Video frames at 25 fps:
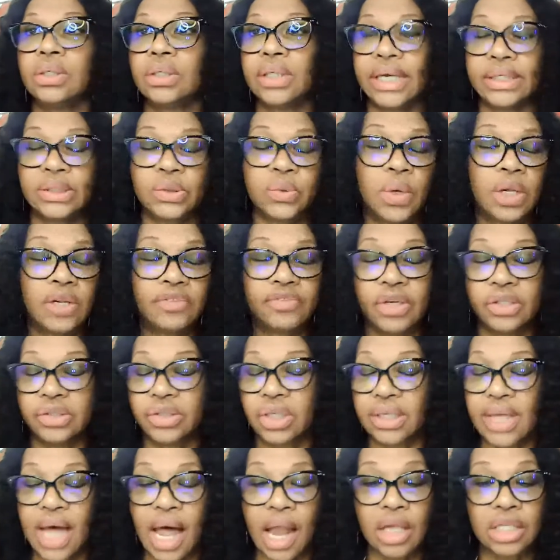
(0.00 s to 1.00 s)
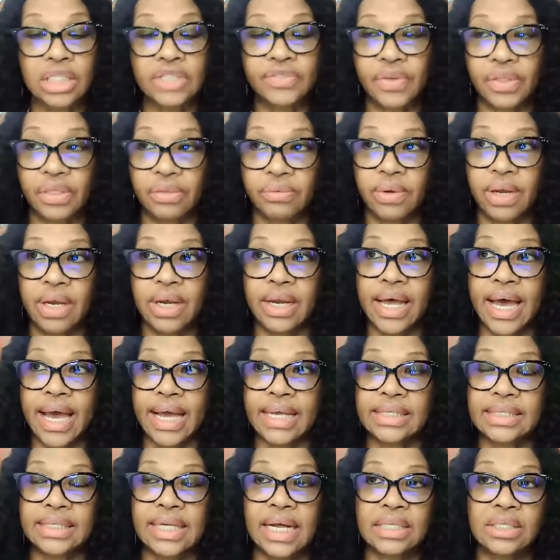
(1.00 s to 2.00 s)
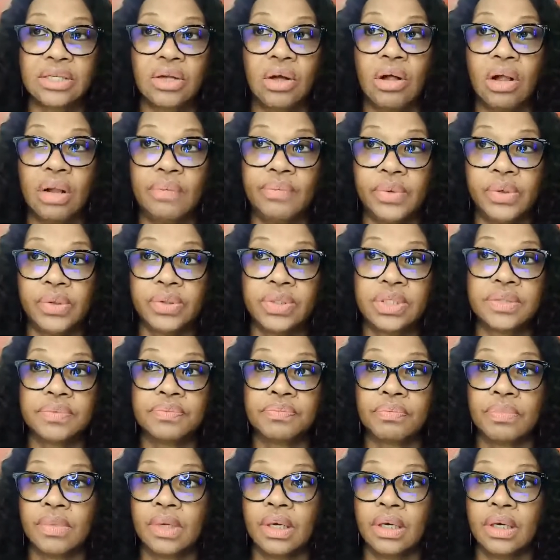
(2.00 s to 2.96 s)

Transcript: like $1,200 for 3 nights, that's almost